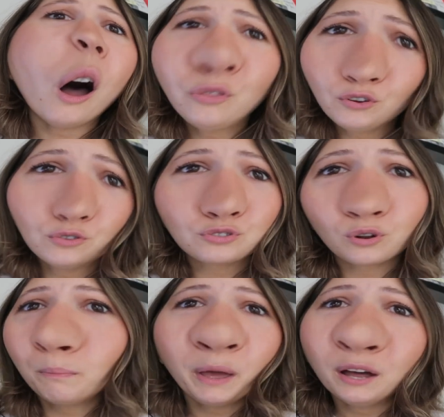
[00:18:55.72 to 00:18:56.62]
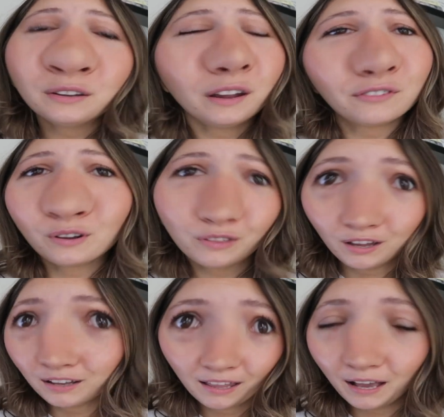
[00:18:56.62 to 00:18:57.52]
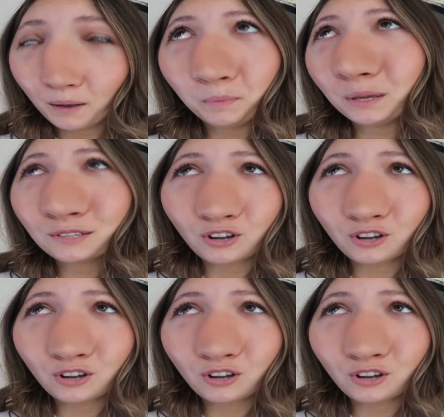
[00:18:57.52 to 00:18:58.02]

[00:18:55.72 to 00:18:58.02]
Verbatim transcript: I think you should abandon everything and like be a